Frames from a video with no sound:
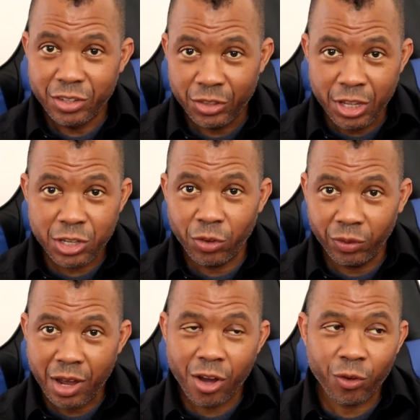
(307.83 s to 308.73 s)
then
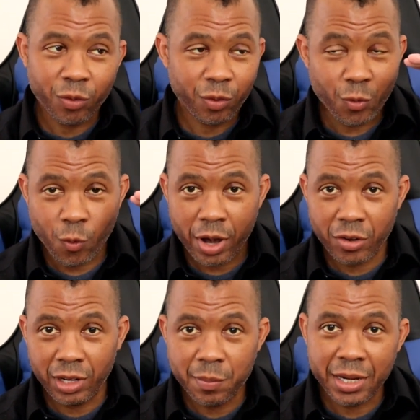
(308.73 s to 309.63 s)
you'll know where
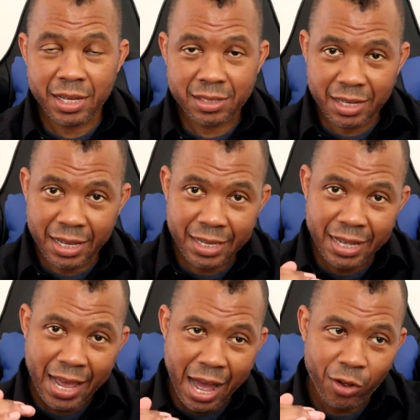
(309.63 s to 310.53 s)
your limit is, and
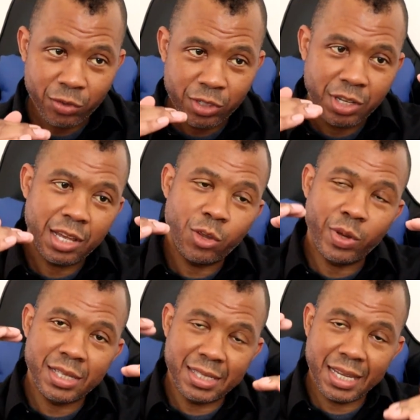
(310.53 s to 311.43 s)
then how can
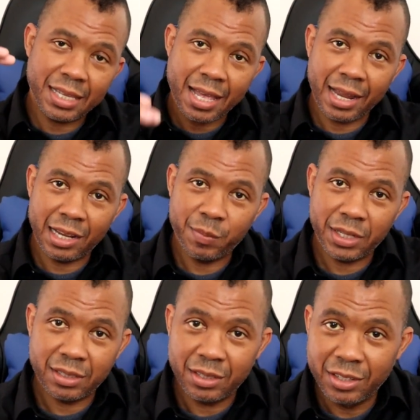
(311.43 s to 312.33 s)
you exceed that
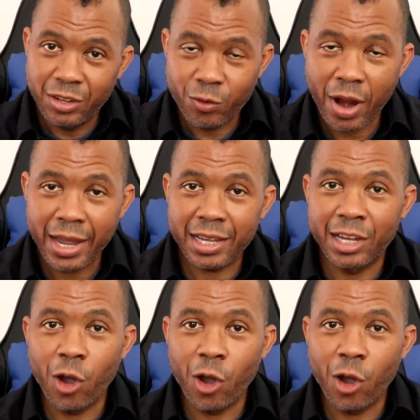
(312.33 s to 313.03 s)
limit, right?